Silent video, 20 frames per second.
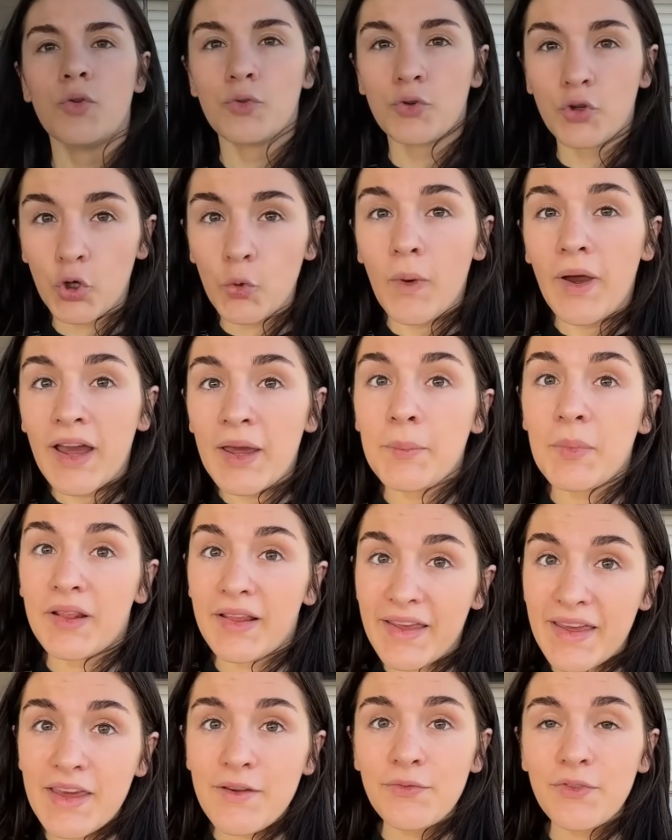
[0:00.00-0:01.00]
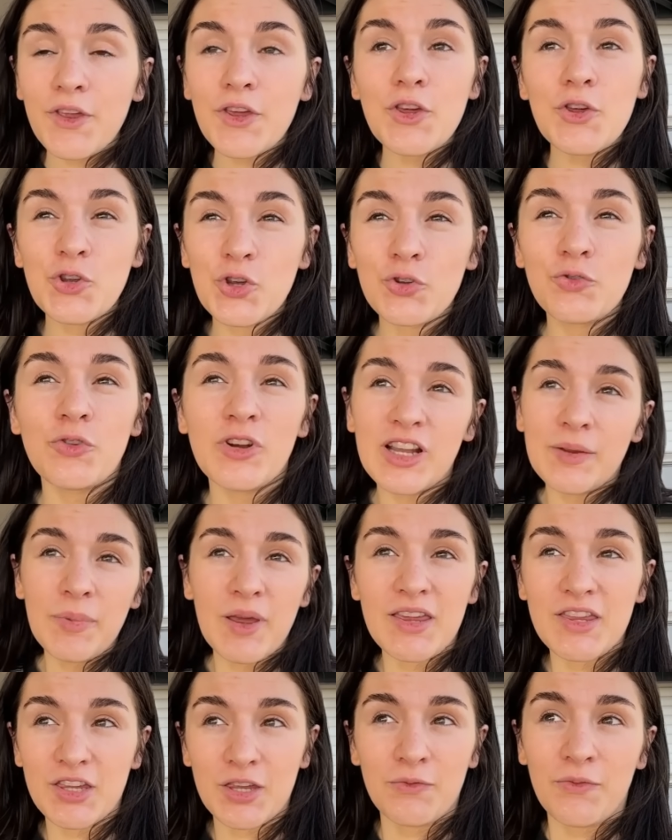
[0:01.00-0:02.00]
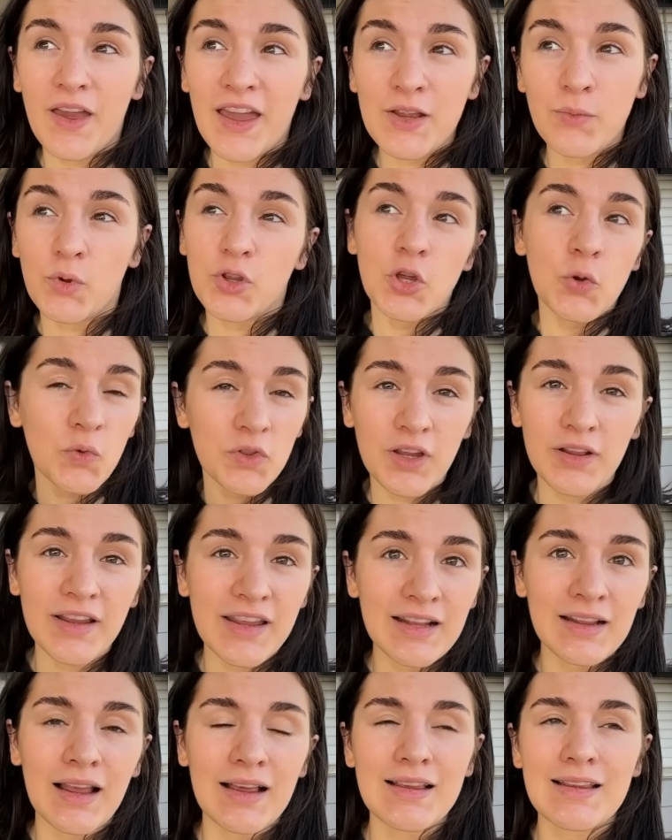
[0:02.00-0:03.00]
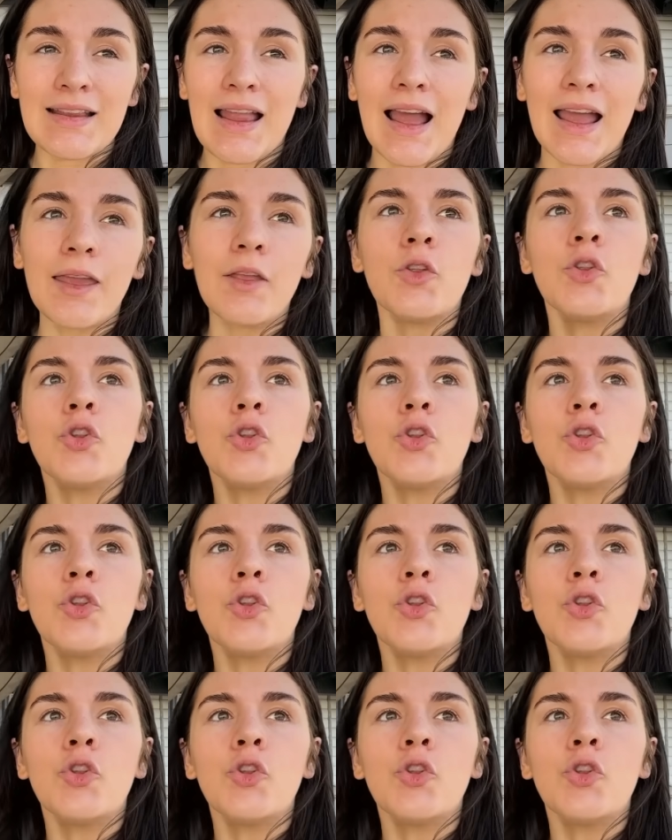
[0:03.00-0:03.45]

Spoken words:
Do I believe that you should read a pitch invade when you were in the league last night?